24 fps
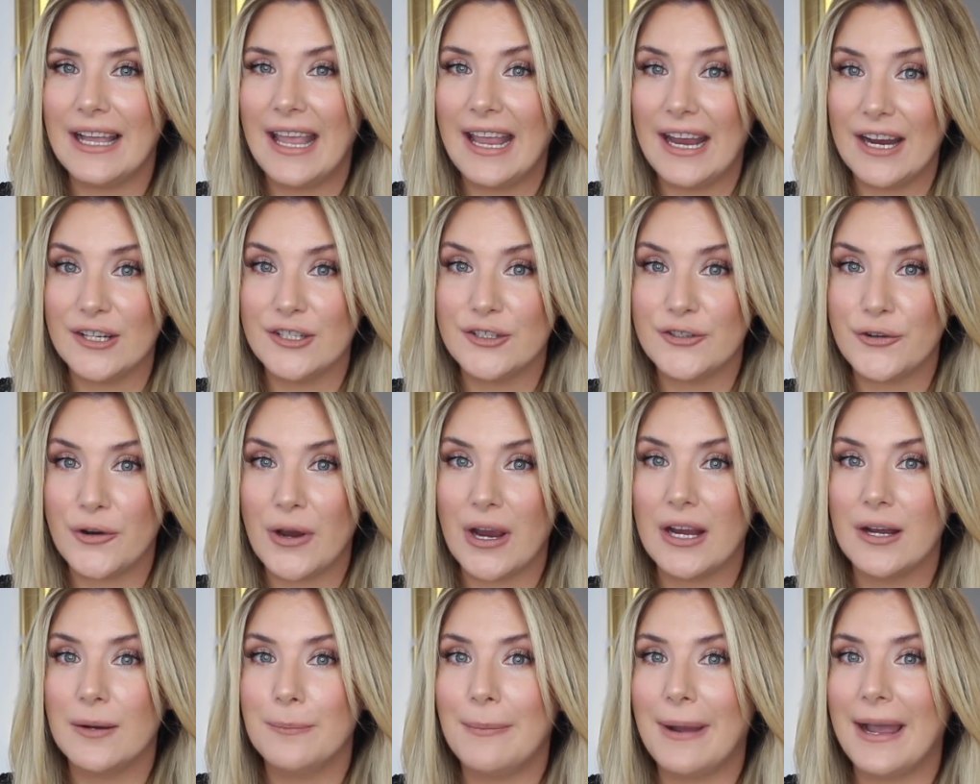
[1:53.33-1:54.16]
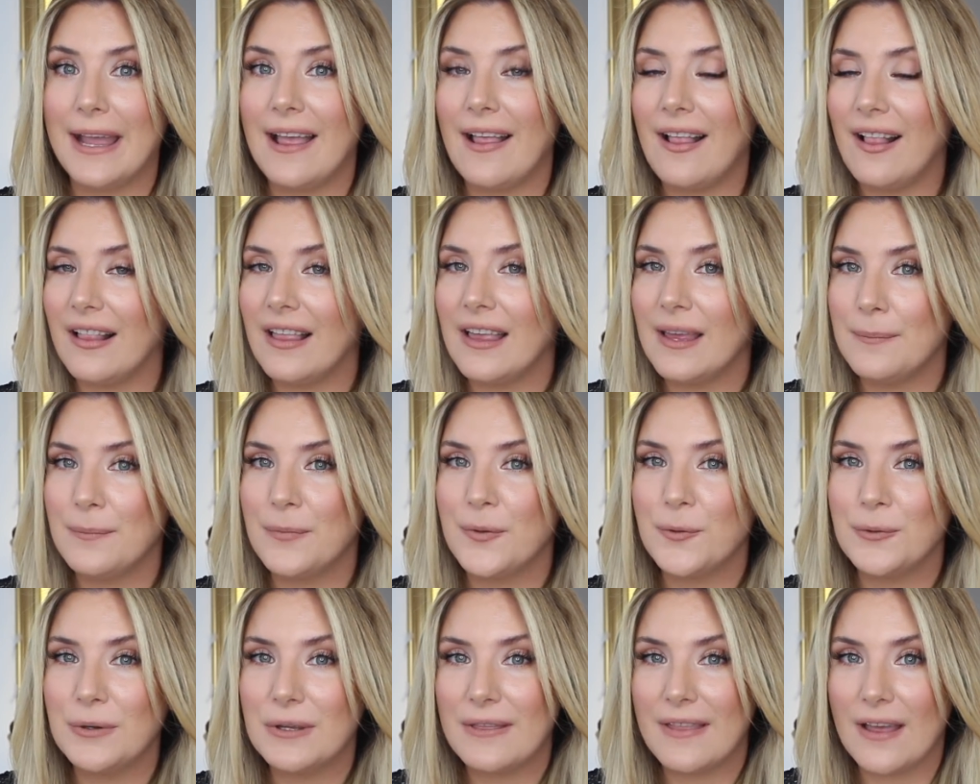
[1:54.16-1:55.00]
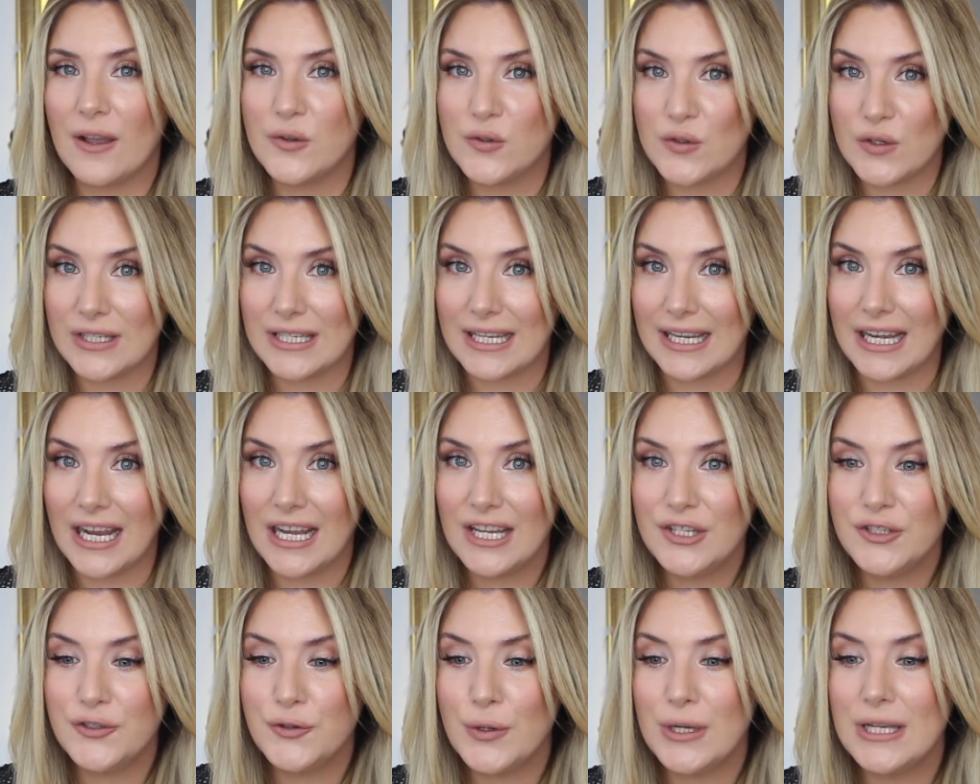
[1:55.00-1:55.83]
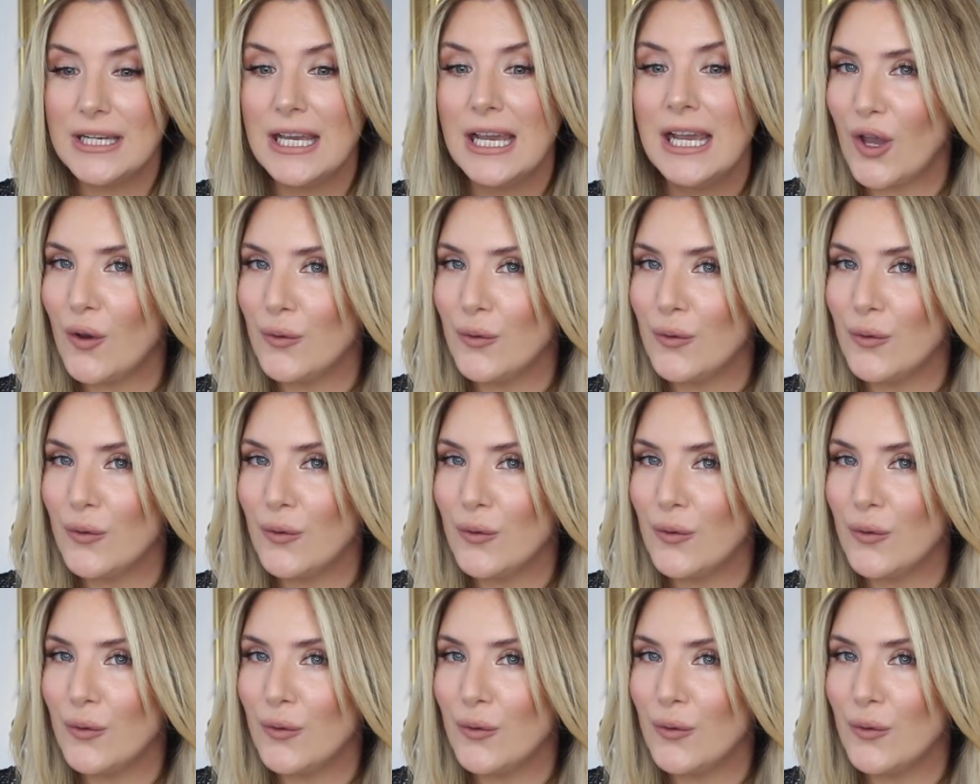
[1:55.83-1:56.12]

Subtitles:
hair dryer, my Elgin 3900.